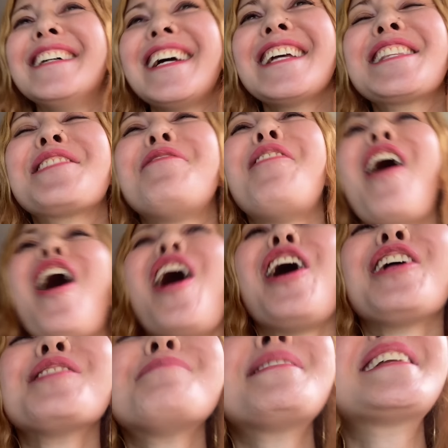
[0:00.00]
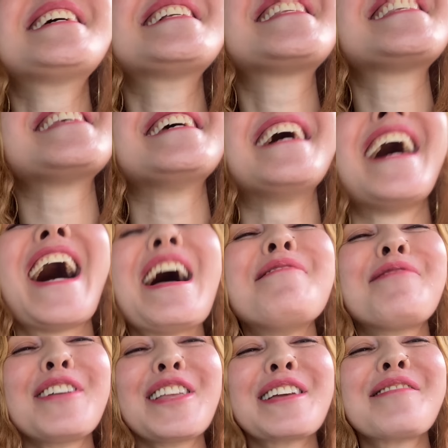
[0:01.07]
It's fall, but it's I'm
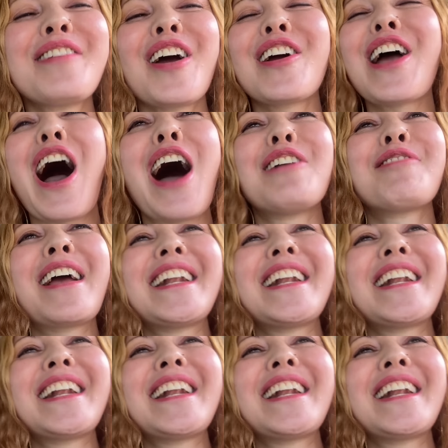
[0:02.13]
feeling very hot right